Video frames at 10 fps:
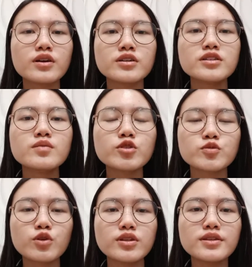The most
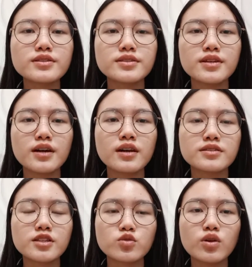potential
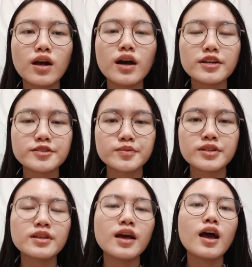sexual harassment